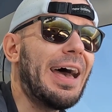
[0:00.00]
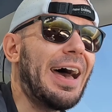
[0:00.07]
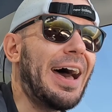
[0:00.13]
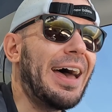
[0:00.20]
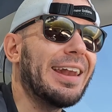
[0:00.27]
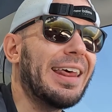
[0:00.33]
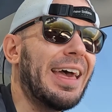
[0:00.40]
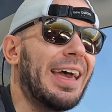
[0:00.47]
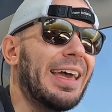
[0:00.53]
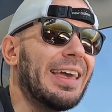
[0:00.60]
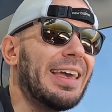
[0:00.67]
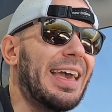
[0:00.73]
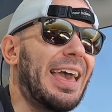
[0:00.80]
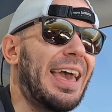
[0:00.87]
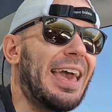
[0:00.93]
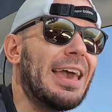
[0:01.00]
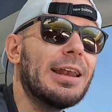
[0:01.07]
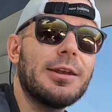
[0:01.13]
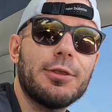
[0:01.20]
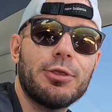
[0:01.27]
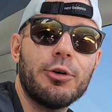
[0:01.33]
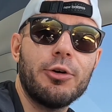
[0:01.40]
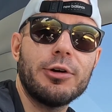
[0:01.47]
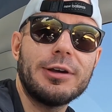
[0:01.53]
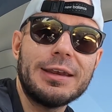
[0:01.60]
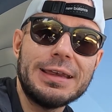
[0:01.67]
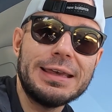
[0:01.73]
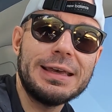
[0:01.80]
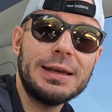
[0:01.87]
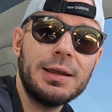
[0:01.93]
at a
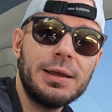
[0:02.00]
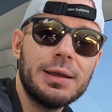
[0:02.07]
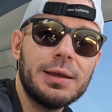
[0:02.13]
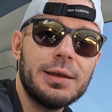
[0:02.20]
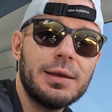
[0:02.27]
8:13.